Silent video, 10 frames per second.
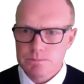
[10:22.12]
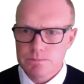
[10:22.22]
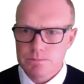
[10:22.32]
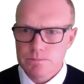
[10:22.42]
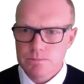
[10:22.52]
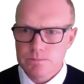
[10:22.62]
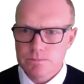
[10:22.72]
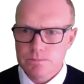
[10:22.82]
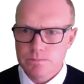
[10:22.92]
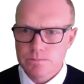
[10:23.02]

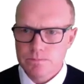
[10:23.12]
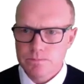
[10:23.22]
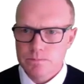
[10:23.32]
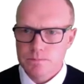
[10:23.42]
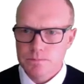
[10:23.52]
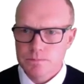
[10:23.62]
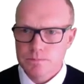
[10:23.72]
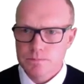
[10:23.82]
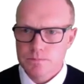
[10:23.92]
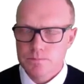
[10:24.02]

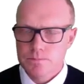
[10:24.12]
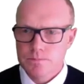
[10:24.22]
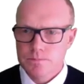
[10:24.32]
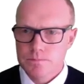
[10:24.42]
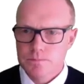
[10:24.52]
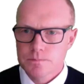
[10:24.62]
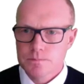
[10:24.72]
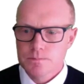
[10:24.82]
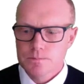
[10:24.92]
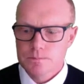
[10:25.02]

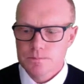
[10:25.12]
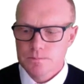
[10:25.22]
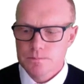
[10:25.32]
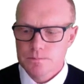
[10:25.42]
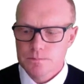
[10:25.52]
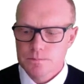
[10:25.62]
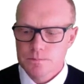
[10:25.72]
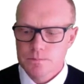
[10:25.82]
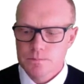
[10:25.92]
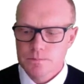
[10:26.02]

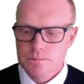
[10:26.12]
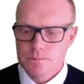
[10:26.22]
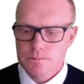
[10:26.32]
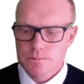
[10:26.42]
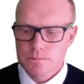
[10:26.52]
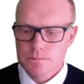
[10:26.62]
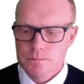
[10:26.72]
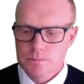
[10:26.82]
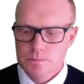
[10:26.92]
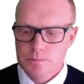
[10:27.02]

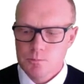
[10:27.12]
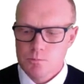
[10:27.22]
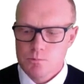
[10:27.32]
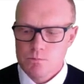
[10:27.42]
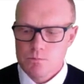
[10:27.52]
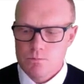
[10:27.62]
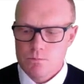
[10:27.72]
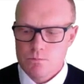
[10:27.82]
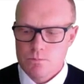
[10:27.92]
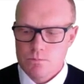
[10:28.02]

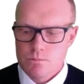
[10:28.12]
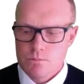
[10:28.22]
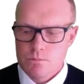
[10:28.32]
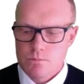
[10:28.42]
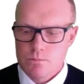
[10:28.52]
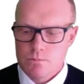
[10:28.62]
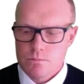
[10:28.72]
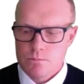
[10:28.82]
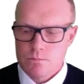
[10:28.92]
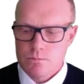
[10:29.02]

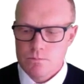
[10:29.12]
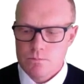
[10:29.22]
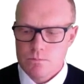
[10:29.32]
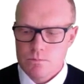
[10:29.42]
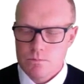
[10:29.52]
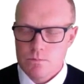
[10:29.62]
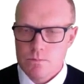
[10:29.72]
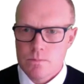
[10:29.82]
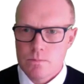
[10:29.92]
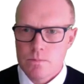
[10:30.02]
No words are spoken by the person on screen.